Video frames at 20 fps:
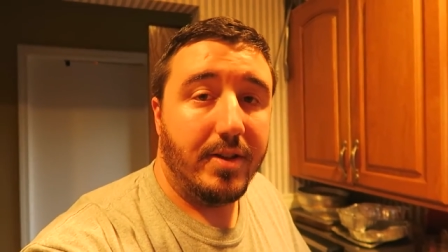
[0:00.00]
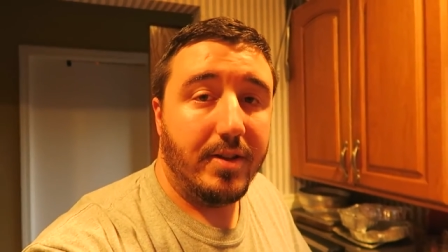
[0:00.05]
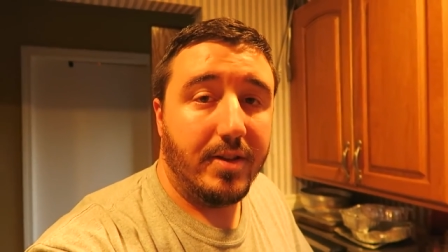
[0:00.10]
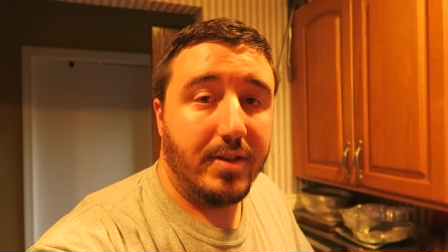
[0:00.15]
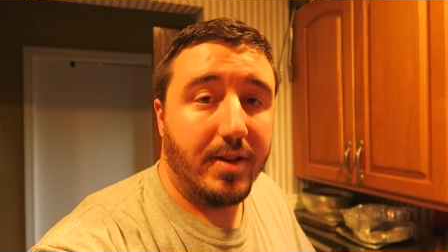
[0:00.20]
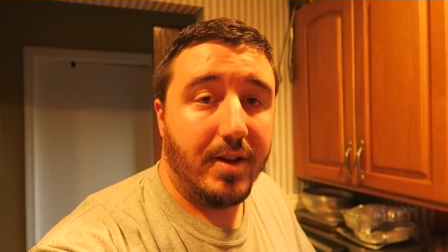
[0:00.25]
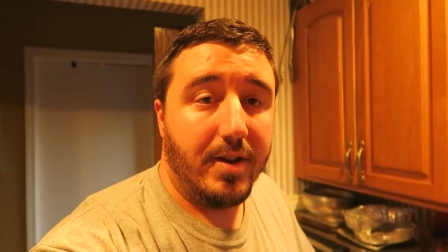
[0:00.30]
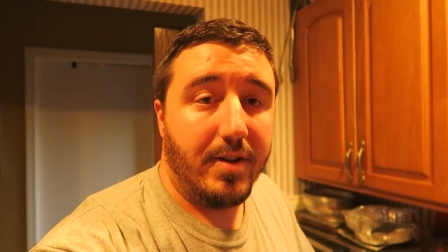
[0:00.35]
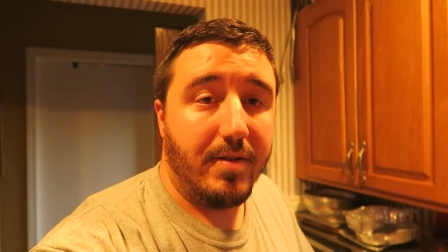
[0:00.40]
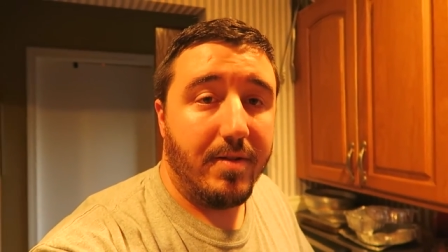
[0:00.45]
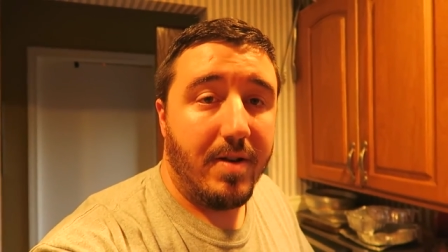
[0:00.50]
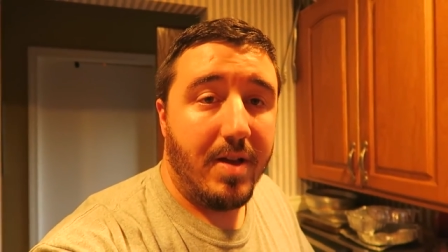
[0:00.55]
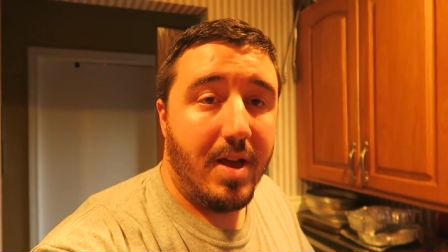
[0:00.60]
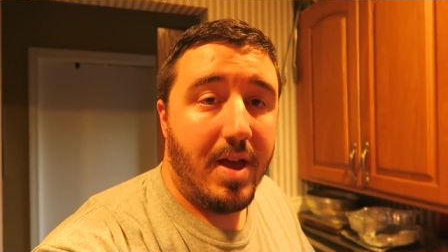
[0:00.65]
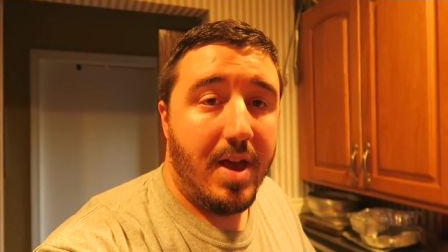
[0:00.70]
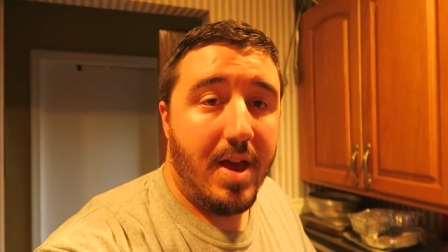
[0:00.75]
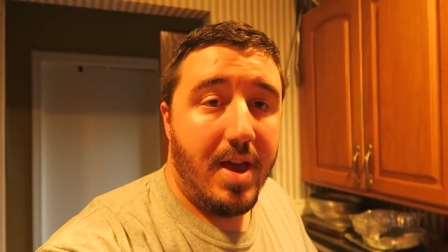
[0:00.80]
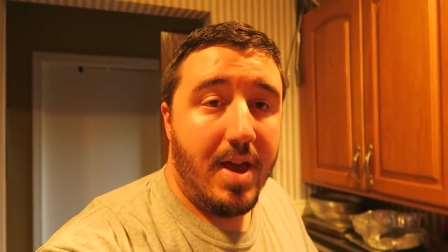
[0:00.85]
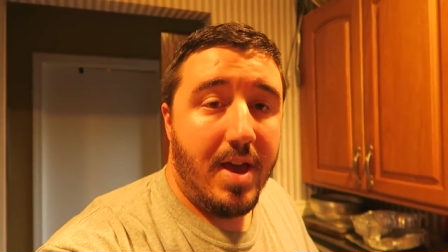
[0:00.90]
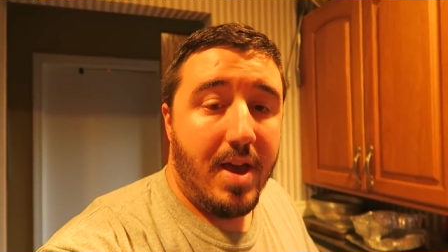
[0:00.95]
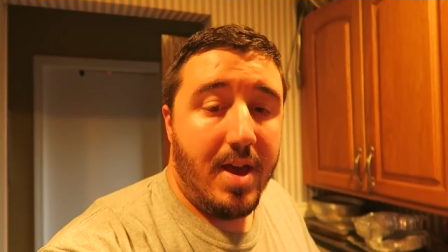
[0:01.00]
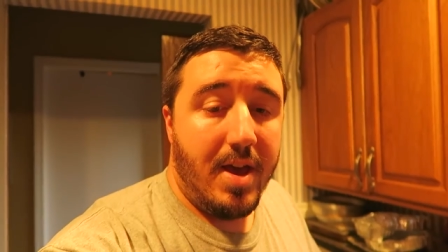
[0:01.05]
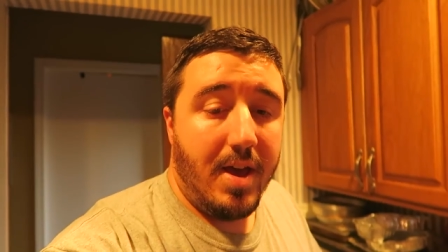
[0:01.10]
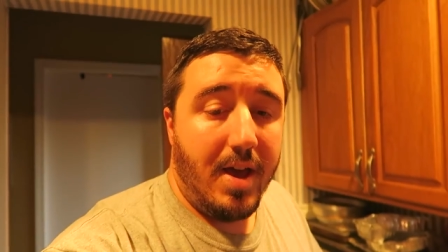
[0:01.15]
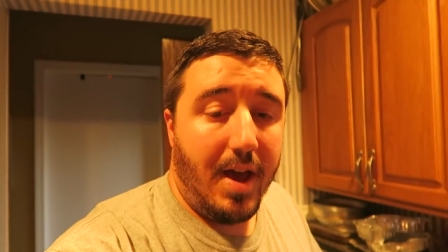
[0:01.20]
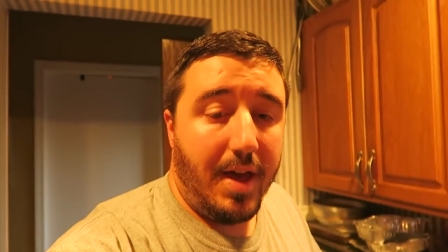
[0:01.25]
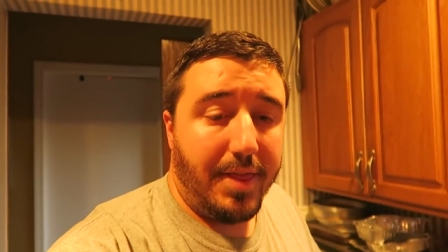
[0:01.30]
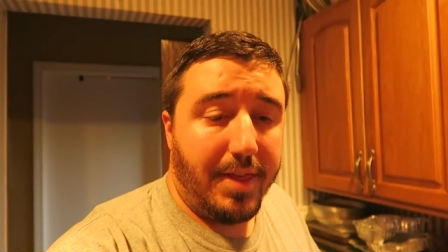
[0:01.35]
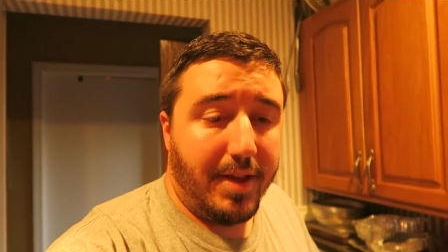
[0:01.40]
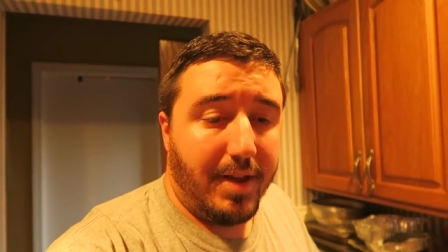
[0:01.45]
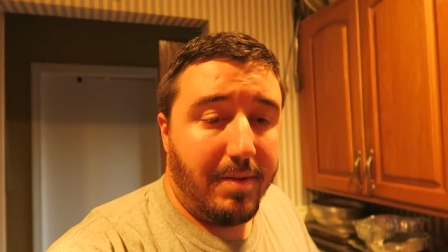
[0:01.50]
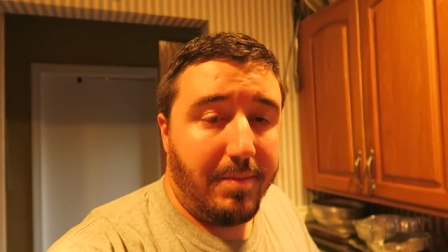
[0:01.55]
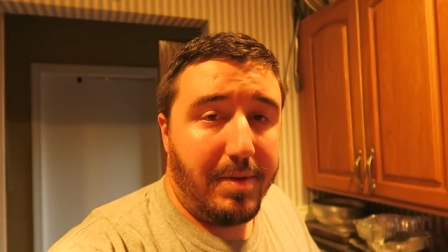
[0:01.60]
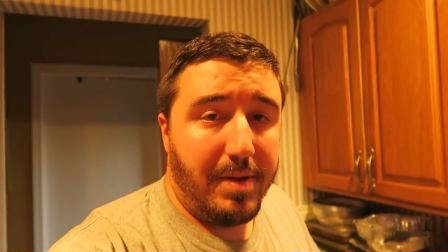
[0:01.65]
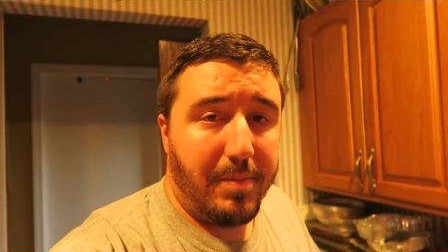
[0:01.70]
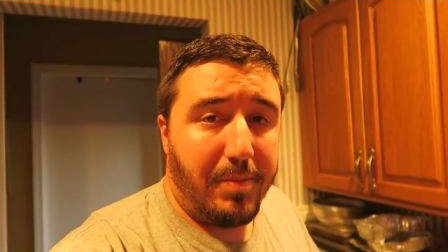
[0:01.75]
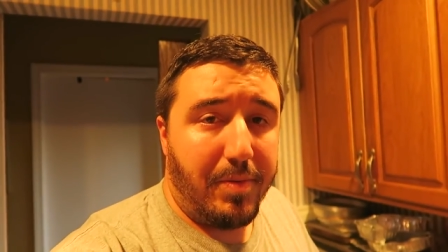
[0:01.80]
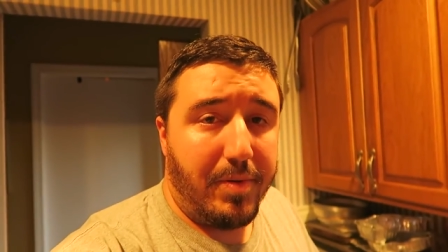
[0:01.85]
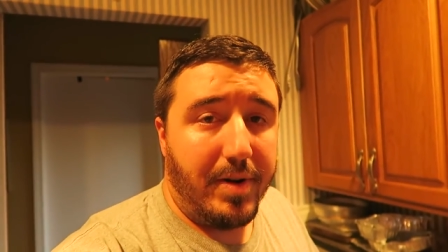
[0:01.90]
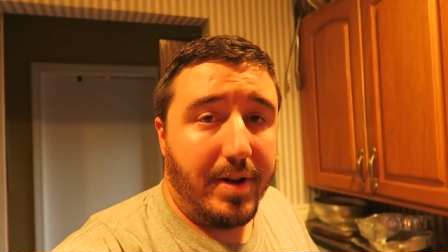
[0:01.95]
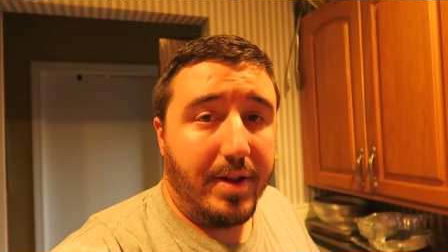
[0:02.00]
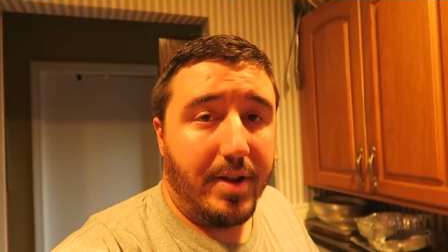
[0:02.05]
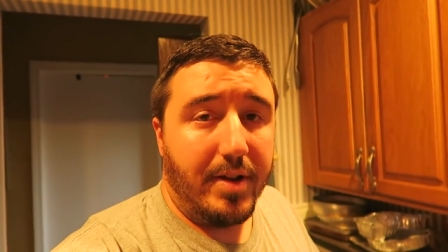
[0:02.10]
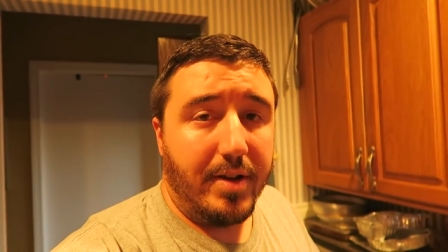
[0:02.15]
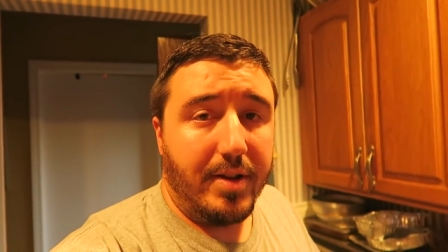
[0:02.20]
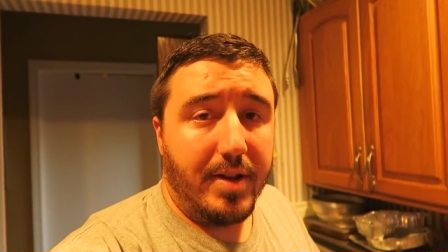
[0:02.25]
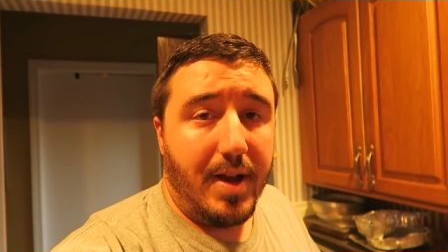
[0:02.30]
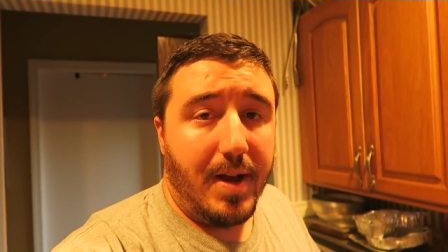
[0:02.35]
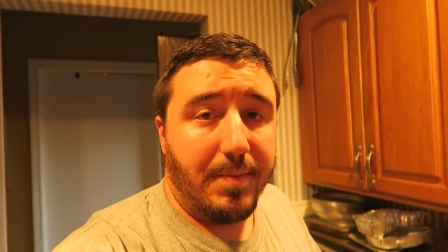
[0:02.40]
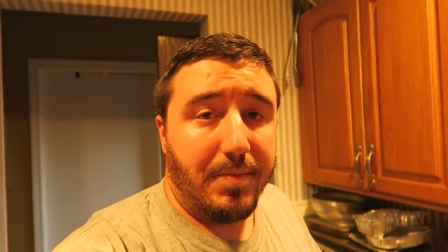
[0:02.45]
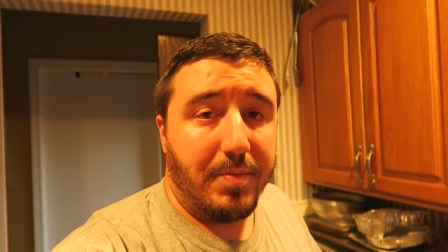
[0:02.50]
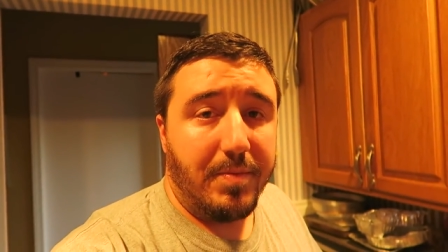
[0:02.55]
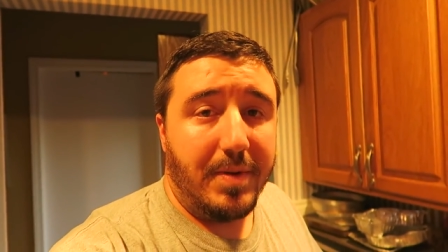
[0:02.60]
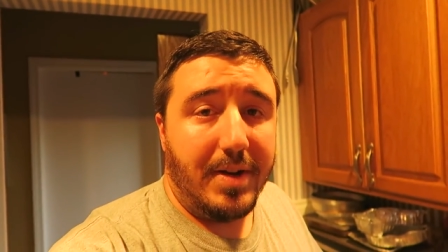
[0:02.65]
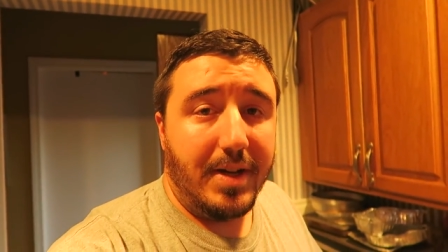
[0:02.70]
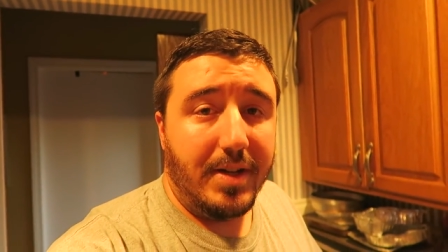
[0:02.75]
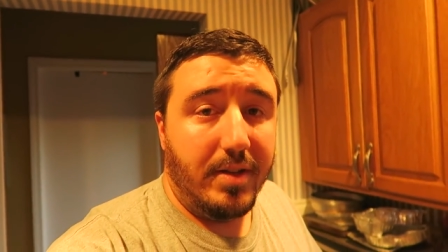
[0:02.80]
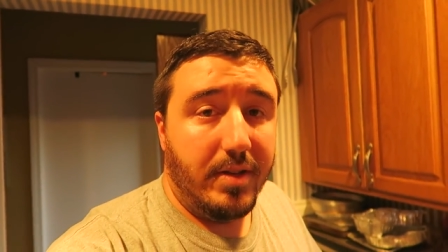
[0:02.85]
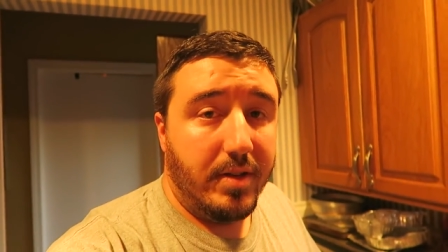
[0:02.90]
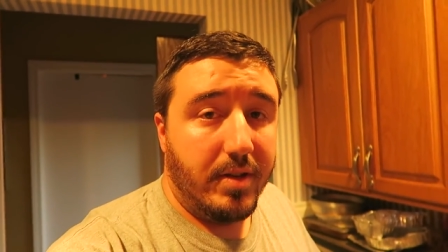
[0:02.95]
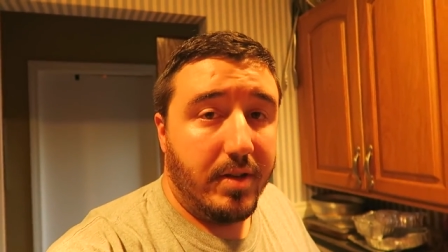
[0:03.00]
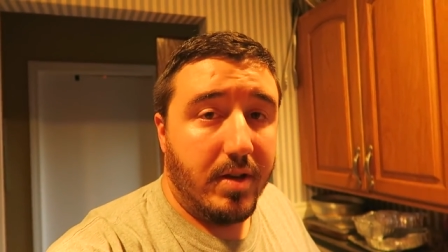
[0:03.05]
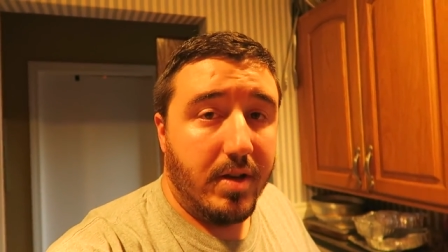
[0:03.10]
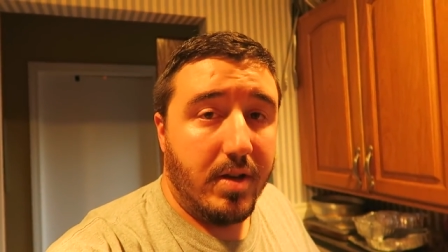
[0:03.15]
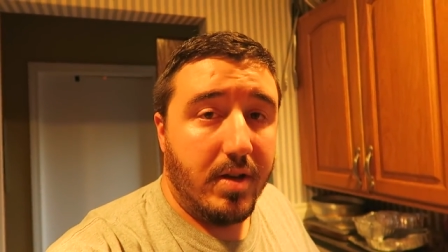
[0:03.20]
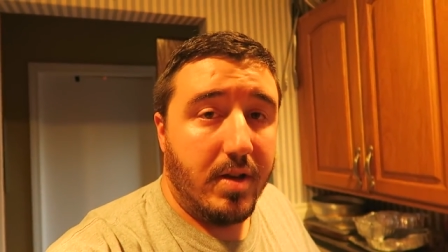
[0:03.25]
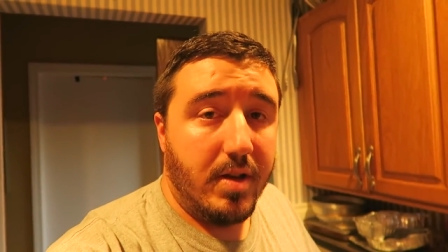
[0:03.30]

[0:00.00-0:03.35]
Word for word: So I think it'd be a pretty good compromise.